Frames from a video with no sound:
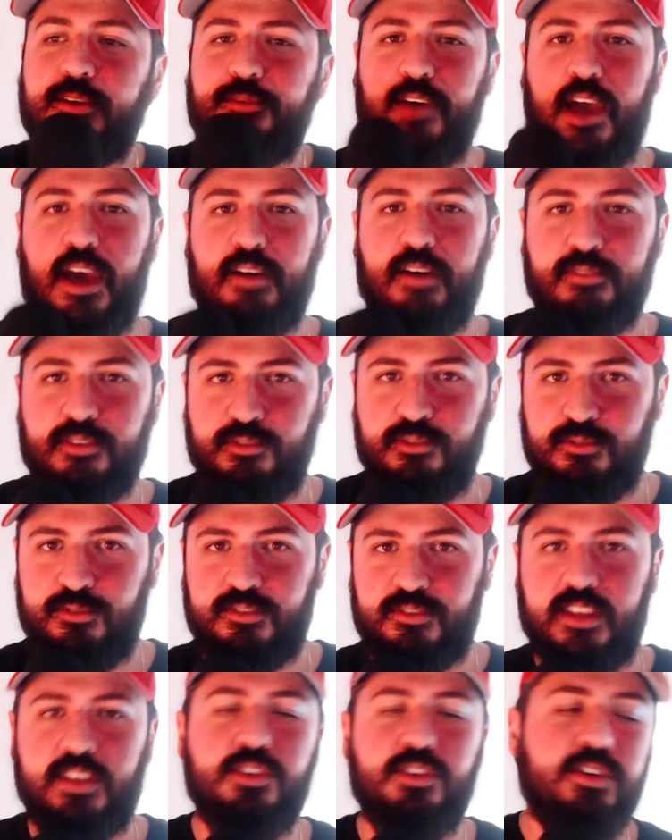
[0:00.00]
of
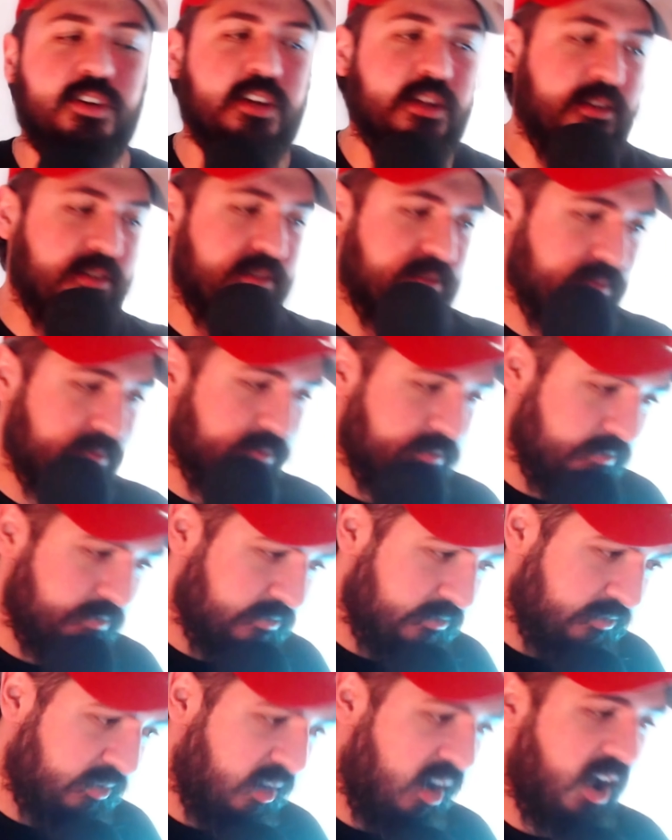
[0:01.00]
avenues that you can
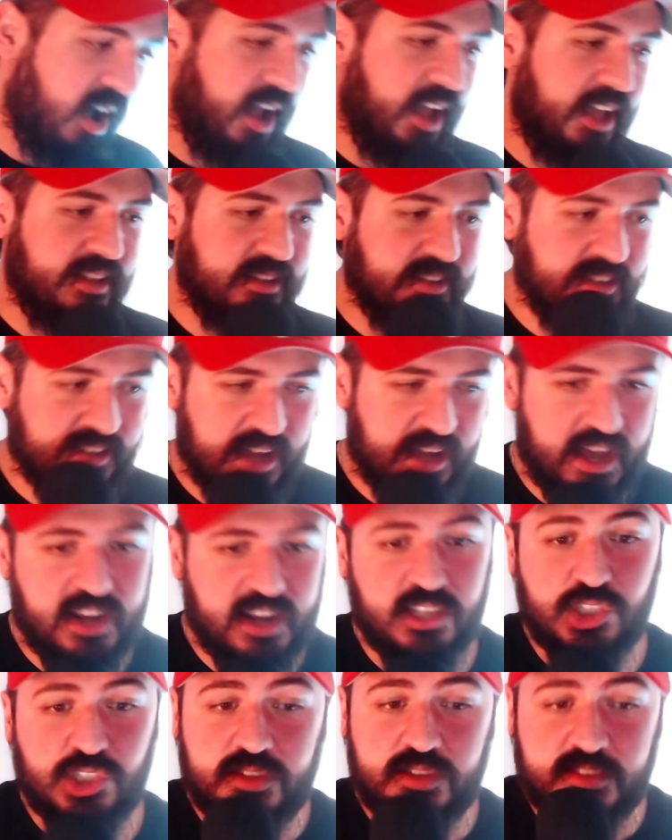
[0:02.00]
find and cater.
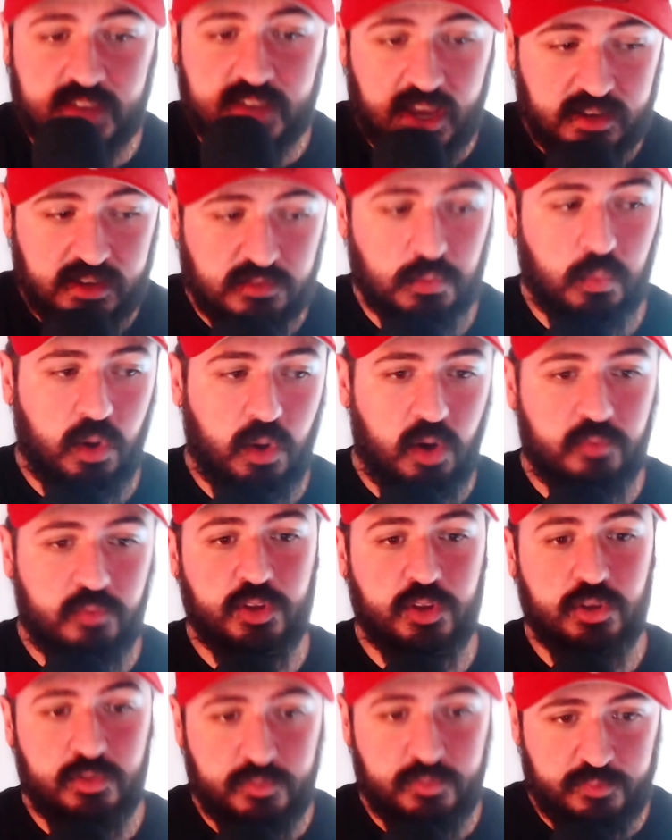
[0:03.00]
It just takes a while for
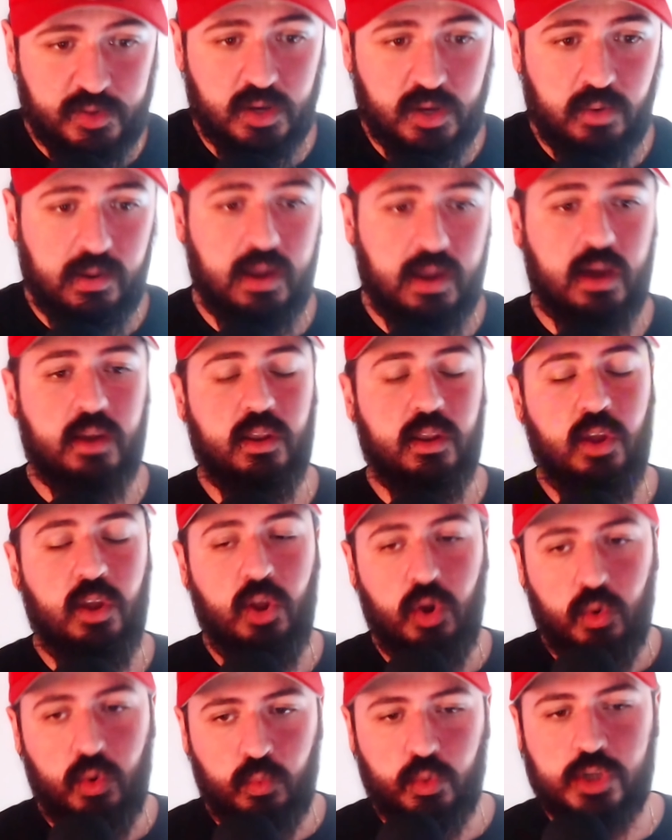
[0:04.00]
you to figure out
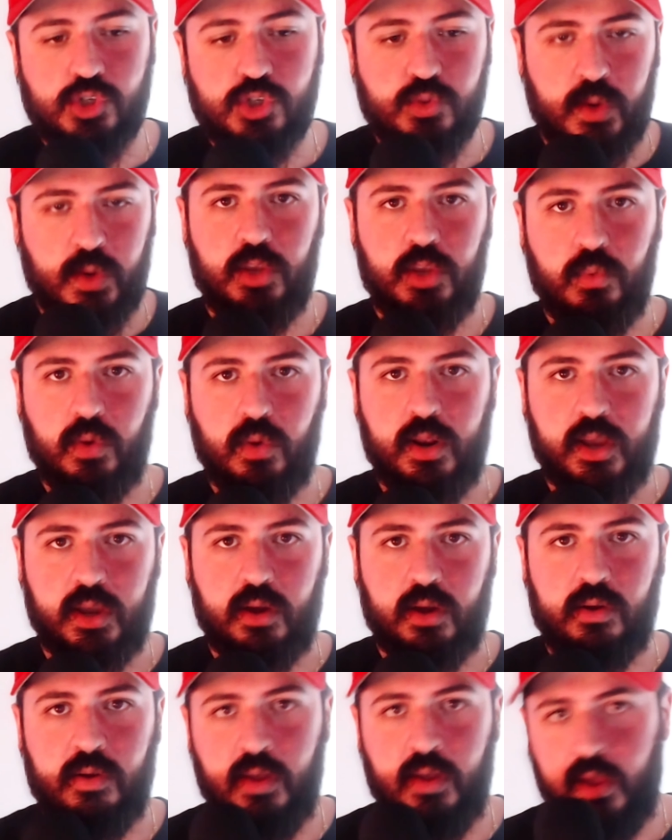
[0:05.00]
which way you want to
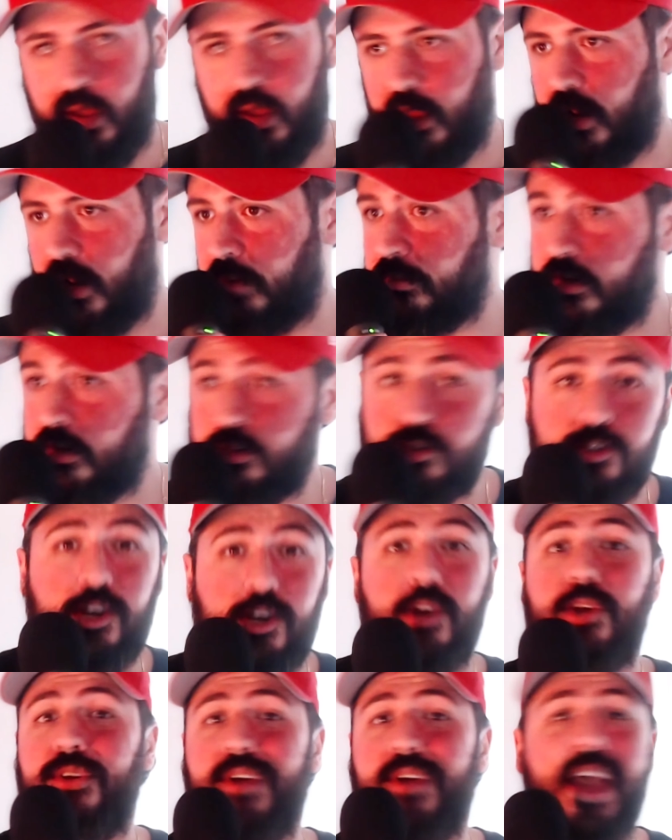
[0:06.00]
go, and I'm going to show
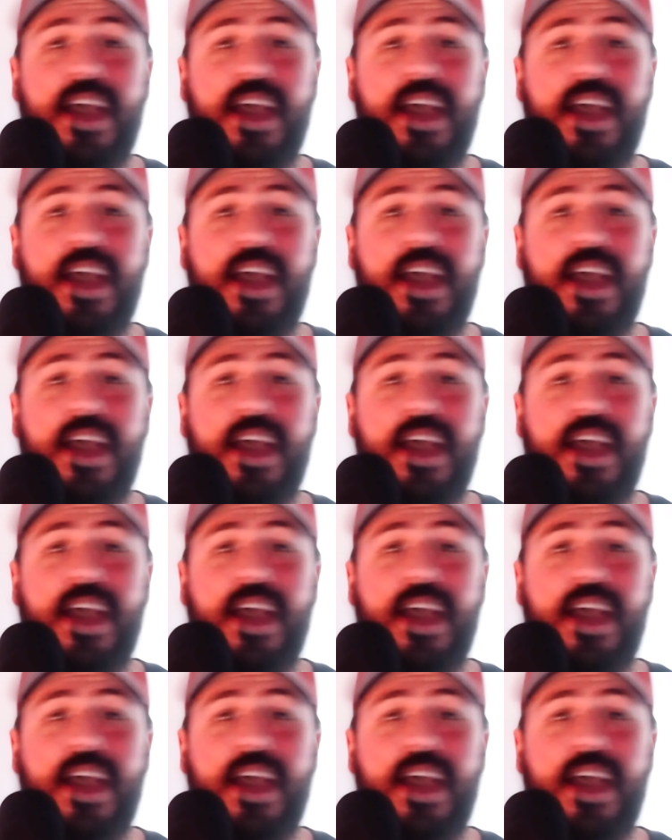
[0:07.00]
you